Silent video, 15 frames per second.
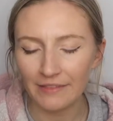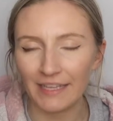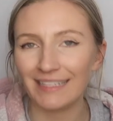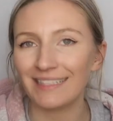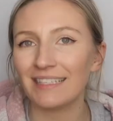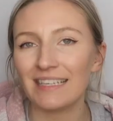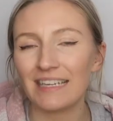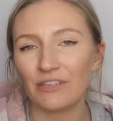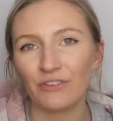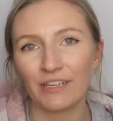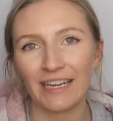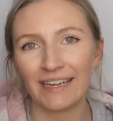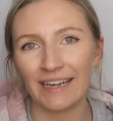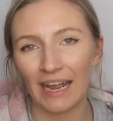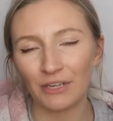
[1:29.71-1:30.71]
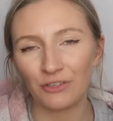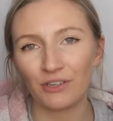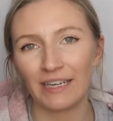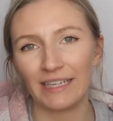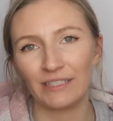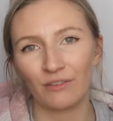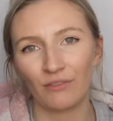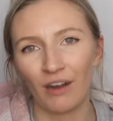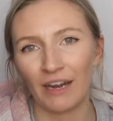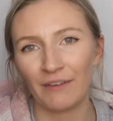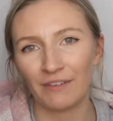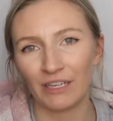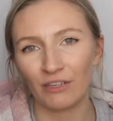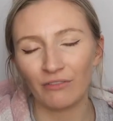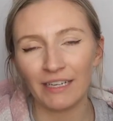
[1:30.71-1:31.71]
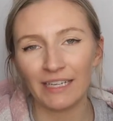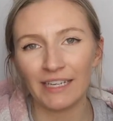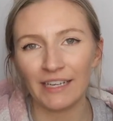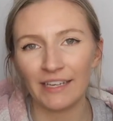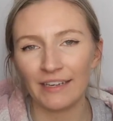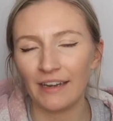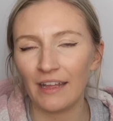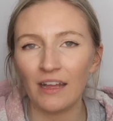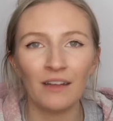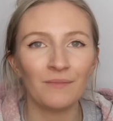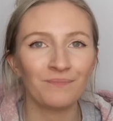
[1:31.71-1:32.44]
This is literally a naturally derived ingredient.